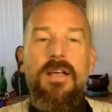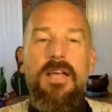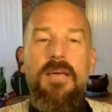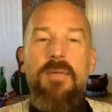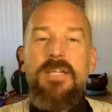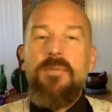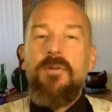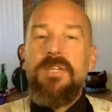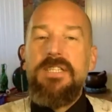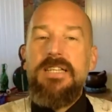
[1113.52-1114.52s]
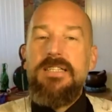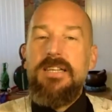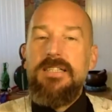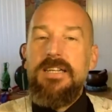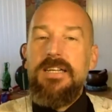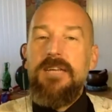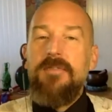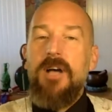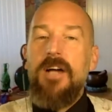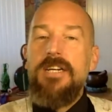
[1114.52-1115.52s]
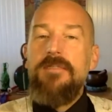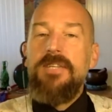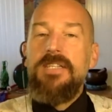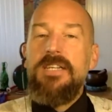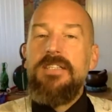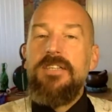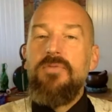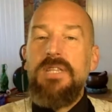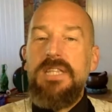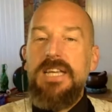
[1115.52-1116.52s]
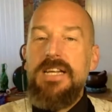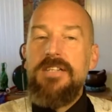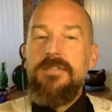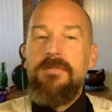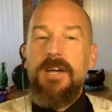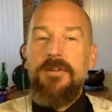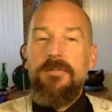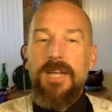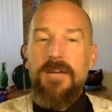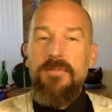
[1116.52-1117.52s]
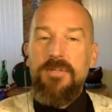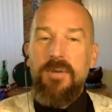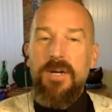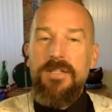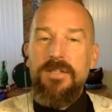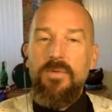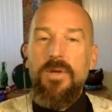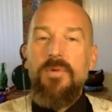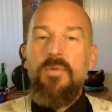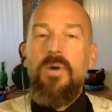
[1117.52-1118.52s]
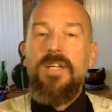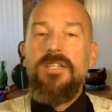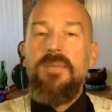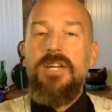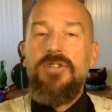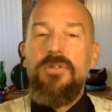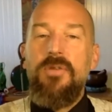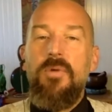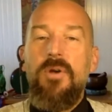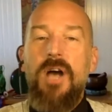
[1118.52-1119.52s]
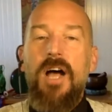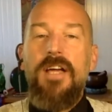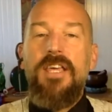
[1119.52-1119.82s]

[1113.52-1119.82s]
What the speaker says: It makes perfect sense, doesn't it? If cognitive dissonance is related to fight or flight response, we would want to make sure that we're not